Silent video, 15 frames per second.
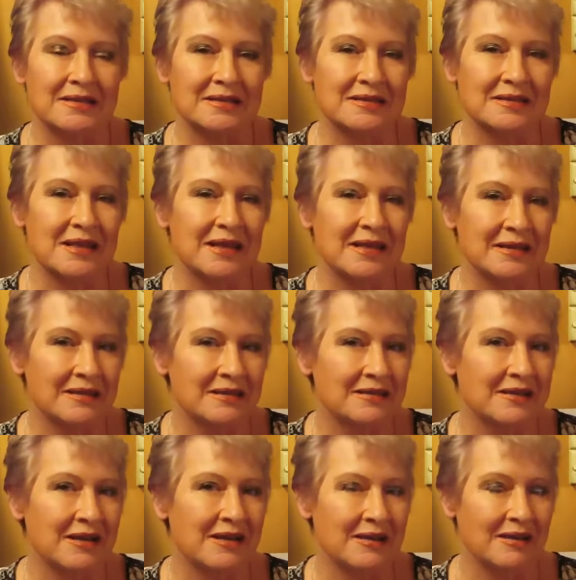start
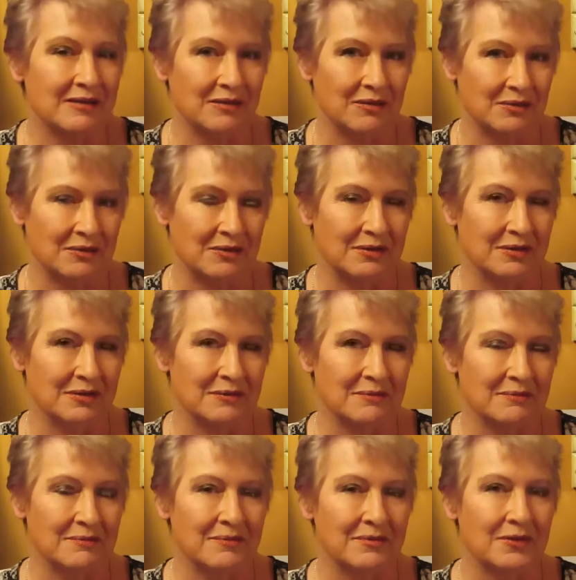the dialogue
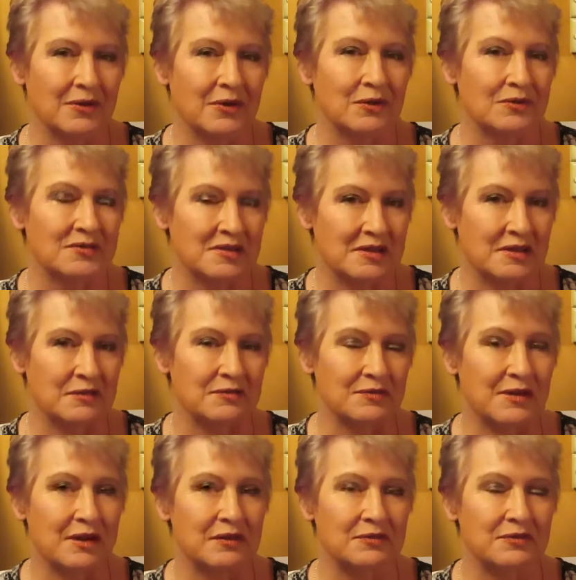of
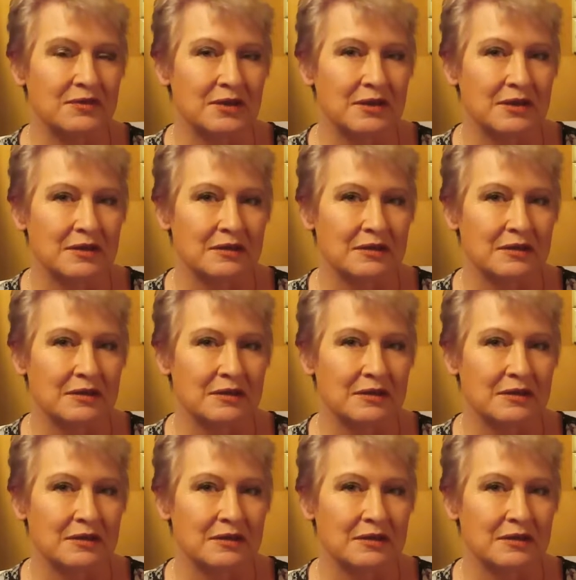self-love.